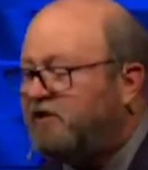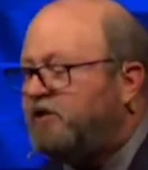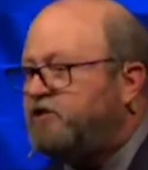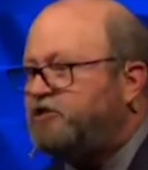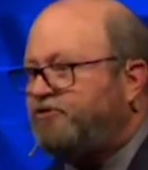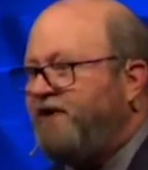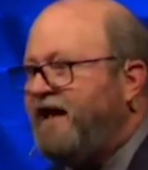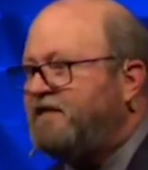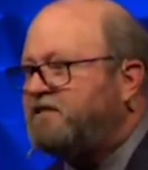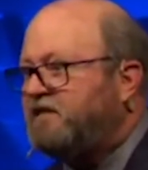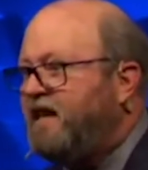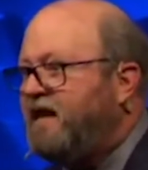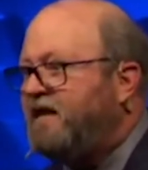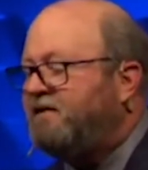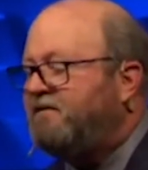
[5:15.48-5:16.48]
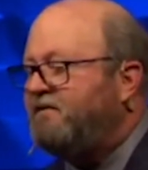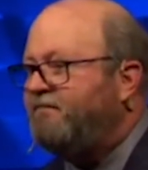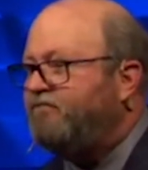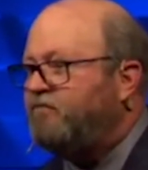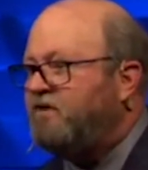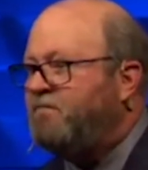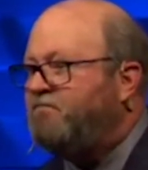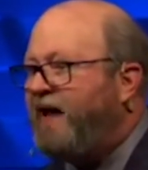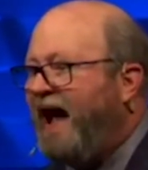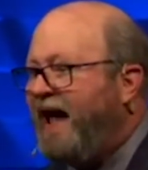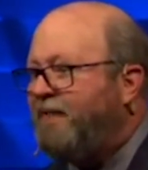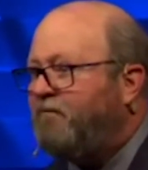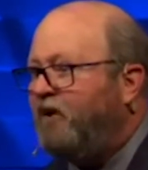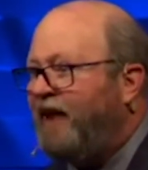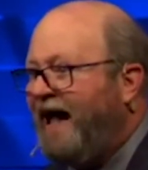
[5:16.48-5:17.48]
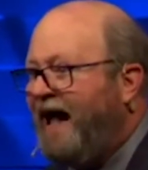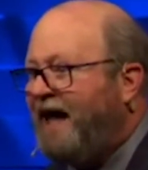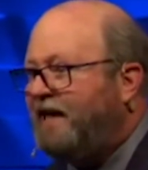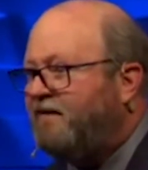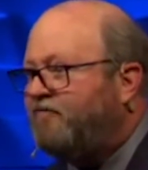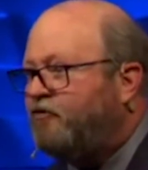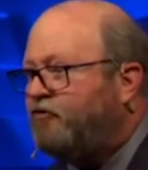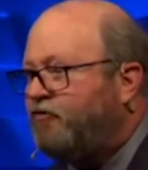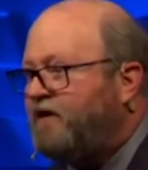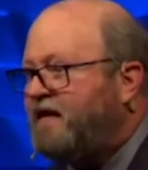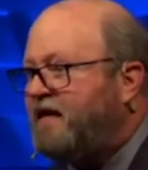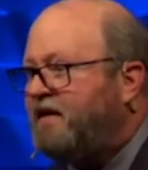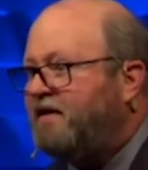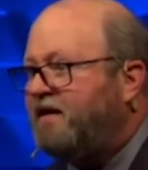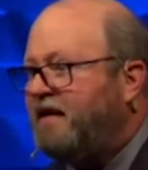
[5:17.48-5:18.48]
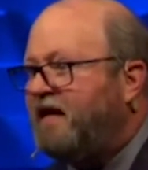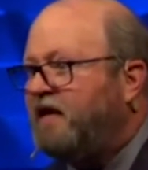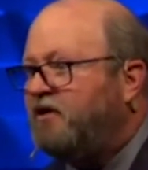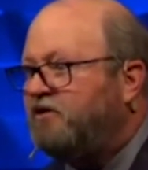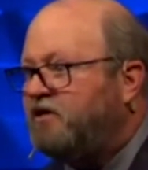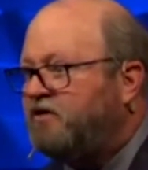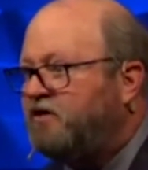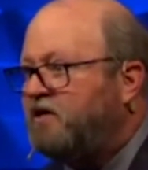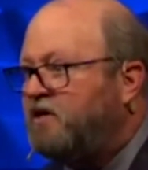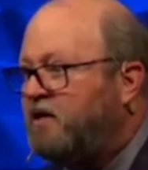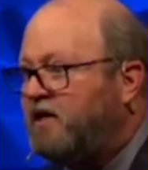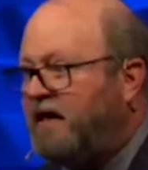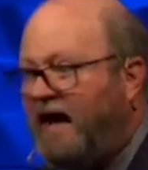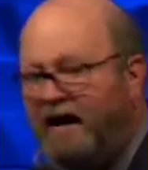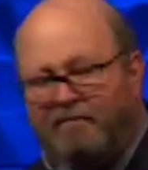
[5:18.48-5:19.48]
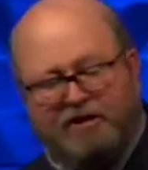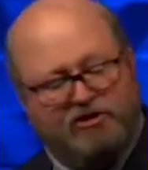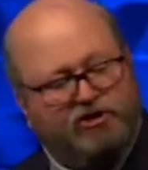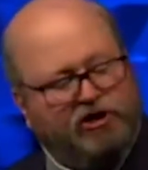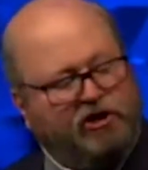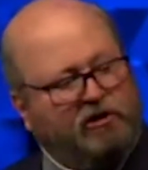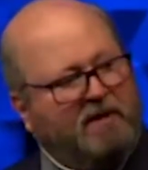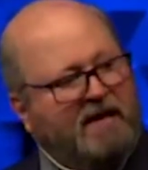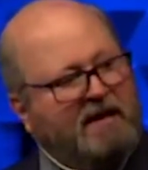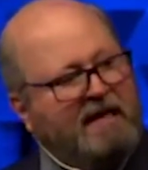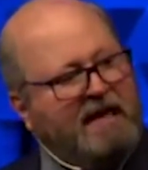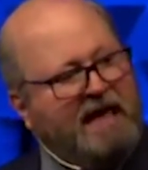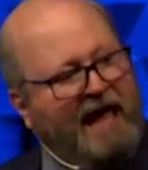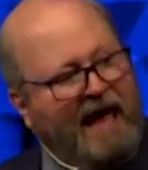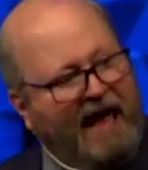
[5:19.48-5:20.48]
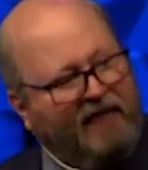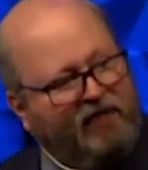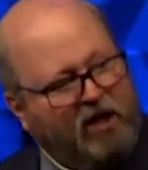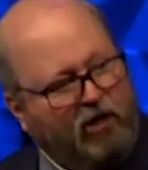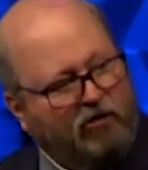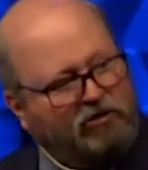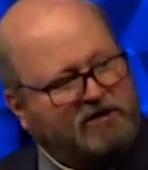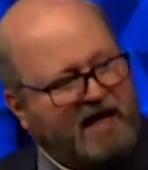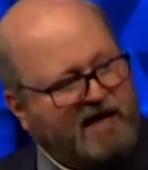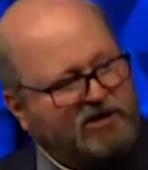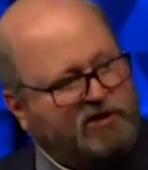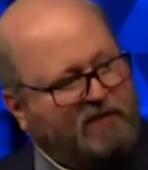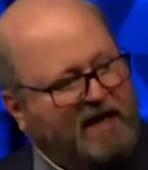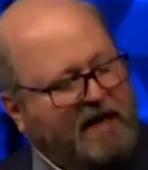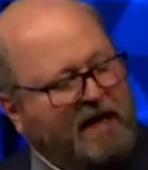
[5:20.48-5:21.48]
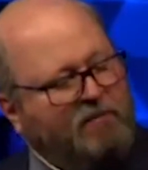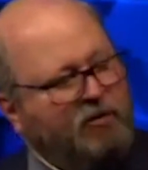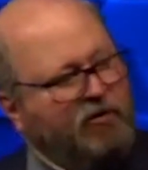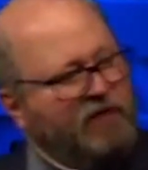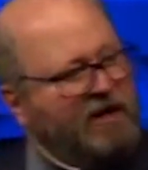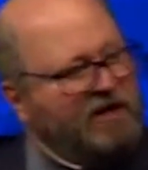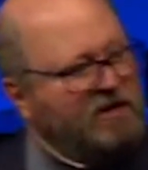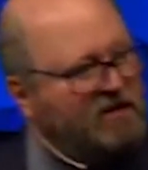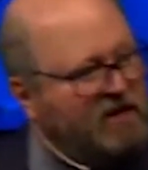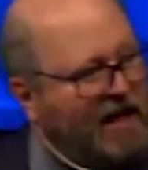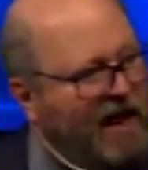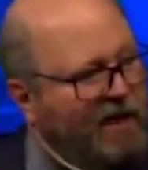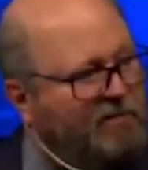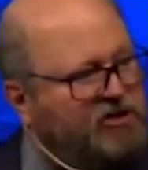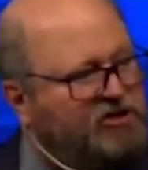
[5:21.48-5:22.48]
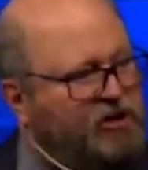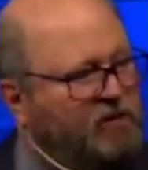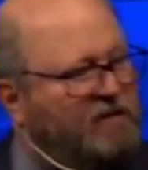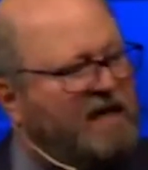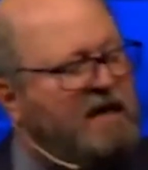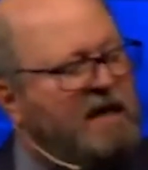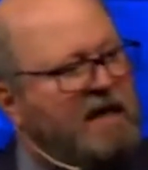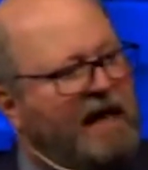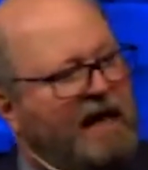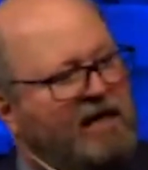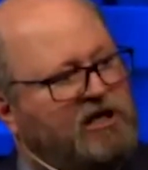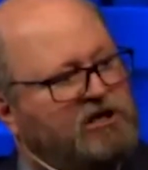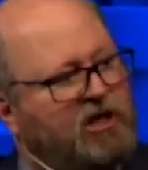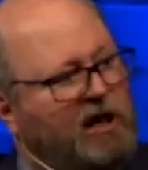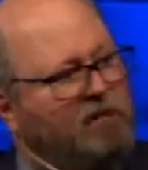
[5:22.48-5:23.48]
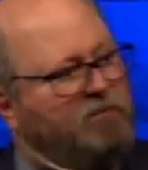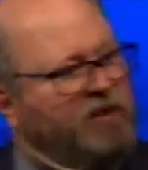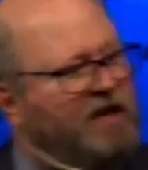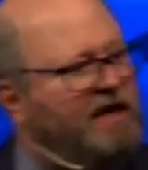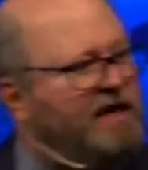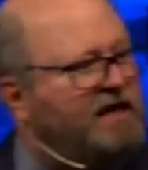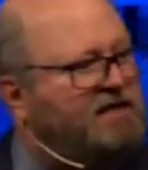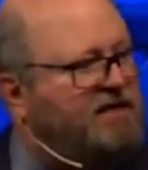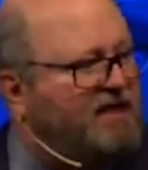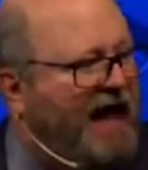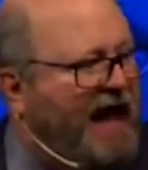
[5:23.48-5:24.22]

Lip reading: to translate the Bible out of Greek into the common German and the Old Testament Hebrew into the common German, and he's going to put it into the